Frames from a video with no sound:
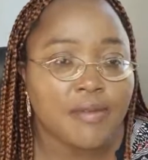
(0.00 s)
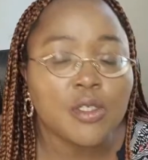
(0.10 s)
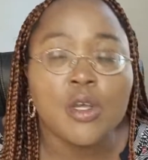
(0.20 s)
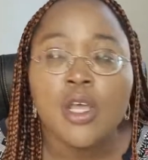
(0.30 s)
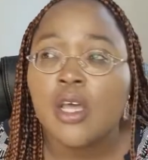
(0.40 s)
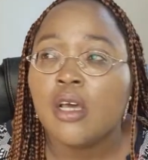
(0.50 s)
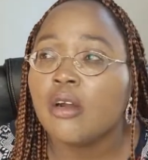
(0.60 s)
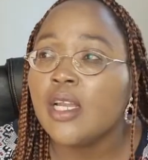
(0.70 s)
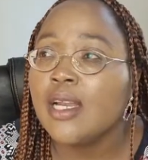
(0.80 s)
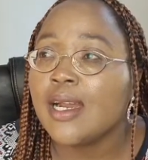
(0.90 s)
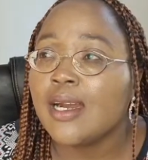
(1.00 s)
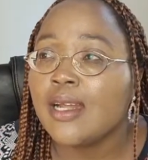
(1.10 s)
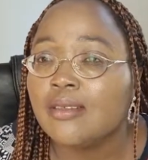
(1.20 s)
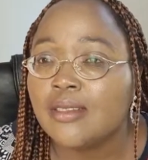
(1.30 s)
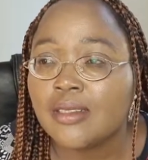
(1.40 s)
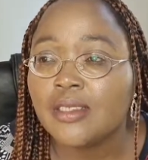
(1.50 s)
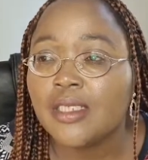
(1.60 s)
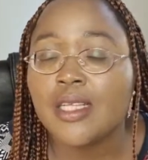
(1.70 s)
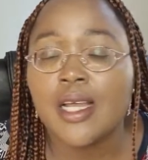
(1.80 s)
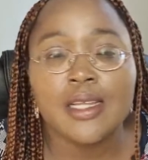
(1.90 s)
So running around on the
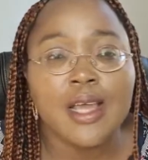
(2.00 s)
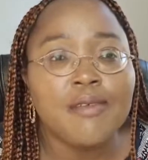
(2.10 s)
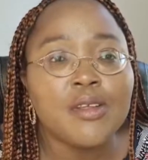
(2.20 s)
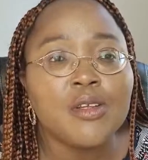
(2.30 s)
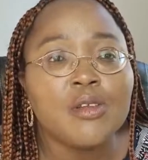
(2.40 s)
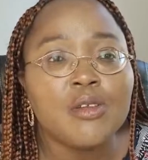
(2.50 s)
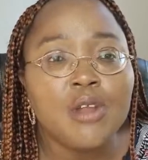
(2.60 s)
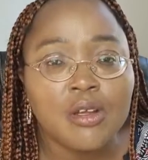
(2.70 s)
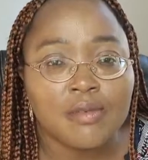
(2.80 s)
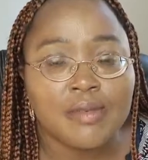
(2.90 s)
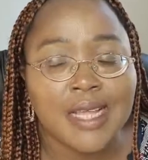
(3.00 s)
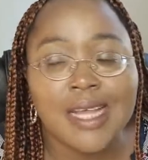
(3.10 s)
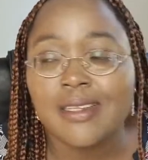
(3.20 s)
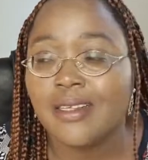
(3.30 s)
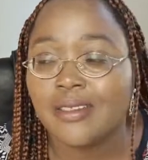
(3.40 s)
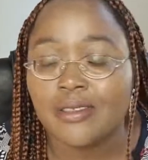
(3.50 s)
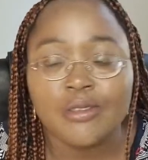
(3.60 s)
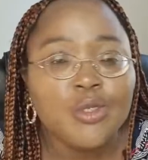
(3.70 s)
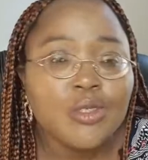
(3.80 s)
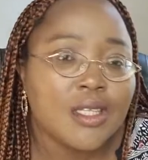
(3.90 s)
street and having none of that is
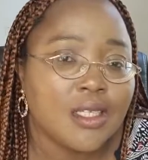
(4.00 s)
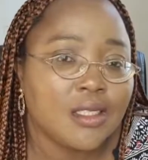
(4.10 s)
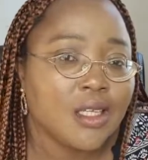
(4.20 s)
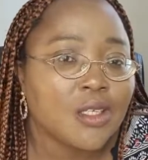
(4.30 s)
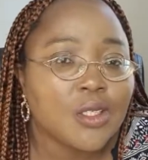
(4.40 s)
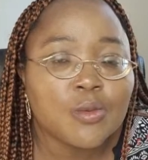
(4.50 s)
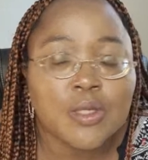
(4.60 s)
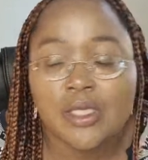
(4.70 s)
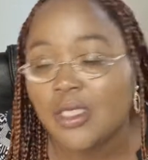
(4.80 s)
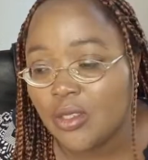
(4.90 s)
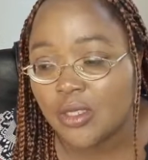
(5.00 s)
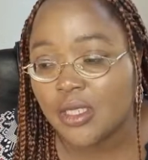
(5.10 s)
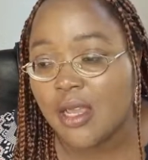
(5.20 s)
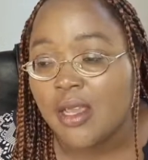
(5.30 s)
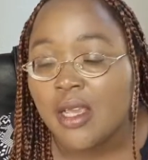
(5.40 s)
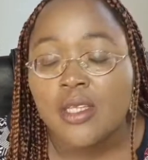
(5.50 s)
useless. You're just wasting your time.